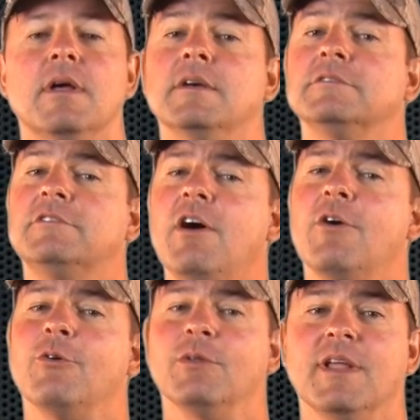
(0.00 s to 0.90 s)

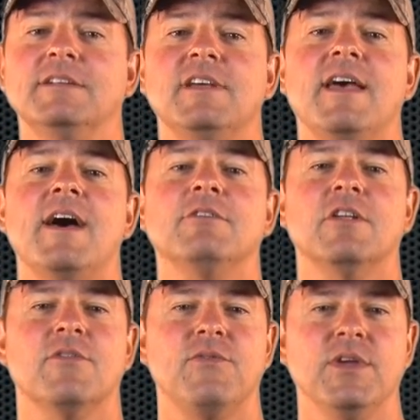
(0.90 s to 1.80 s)
So let's head out to
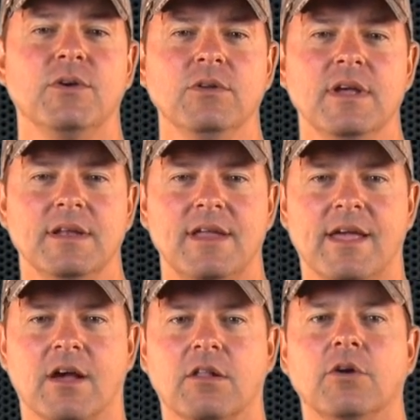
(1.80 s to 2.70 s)
the field and take
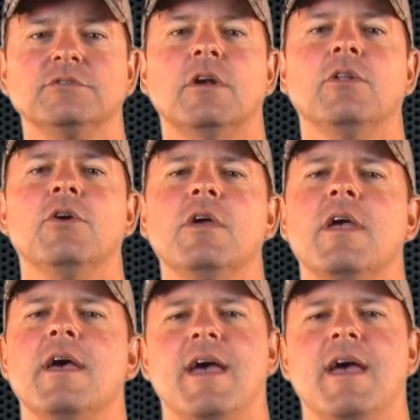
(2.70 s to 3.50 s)
a closer look